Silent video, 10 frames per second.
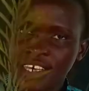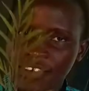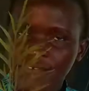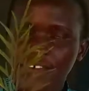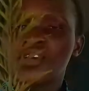
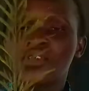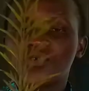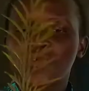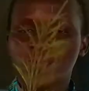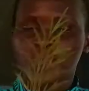
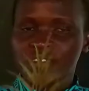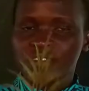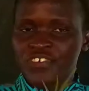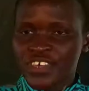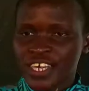represents
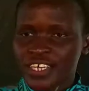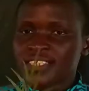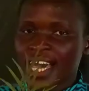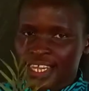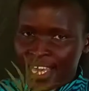an
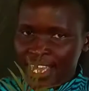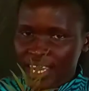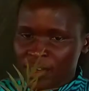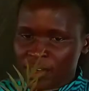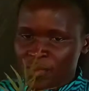
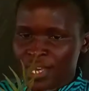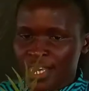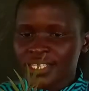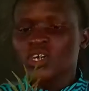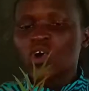element of
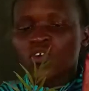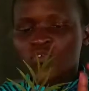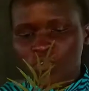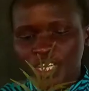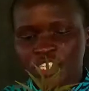which
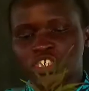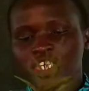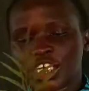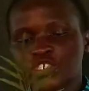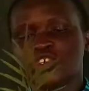each of
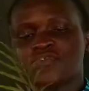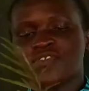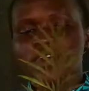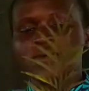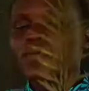them
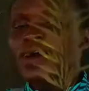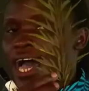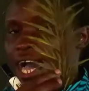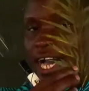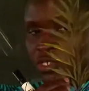has
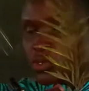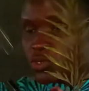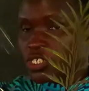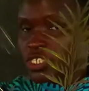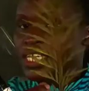got
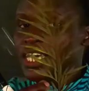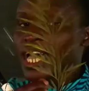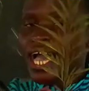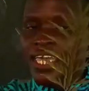an atom.